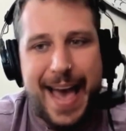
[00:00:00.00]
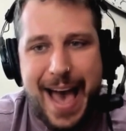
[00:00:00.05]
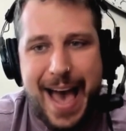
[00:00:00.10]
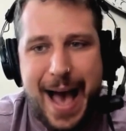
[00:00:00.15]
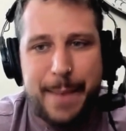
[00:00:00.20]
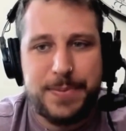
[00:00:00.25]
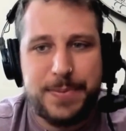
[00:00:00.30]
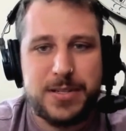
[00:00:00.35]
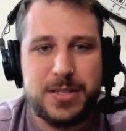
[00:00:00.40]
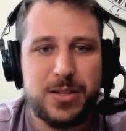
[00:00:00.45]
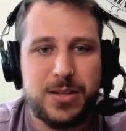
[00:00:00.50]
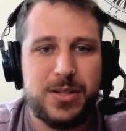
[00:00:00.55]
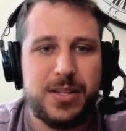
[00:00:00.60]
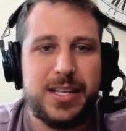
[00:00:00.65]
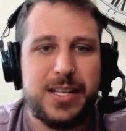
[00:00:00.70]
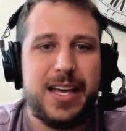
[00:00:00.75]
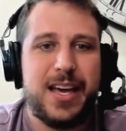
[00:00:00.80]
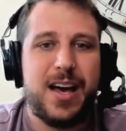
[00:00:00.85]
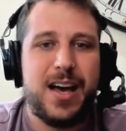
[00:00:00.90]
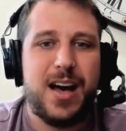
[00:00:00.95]

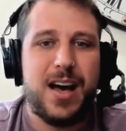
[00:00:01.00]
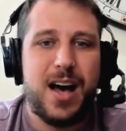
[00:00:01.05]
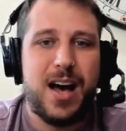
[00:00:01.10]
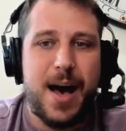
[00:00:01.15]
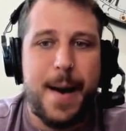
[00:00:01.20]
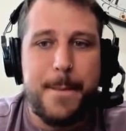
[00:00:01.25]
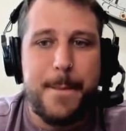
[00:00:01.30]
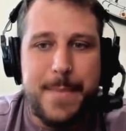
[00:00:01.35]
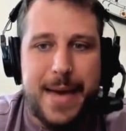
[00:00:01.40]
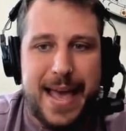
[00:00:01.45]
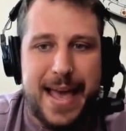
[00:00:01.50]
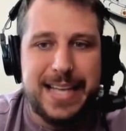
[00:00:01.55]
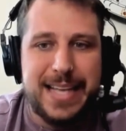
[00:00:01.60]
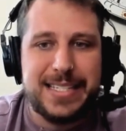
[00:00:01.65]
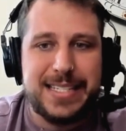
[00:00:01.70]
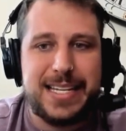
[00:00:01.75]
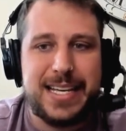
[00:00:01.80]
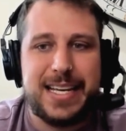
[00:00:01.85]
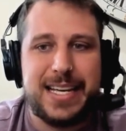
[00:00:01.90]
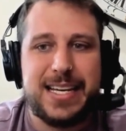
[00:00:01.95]
Absolutely
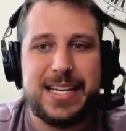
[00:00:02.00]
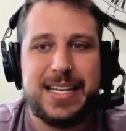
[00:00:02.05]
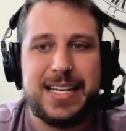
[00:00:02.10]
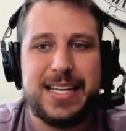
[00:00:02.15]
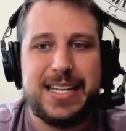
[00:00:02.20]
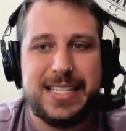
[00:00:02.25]
amazing,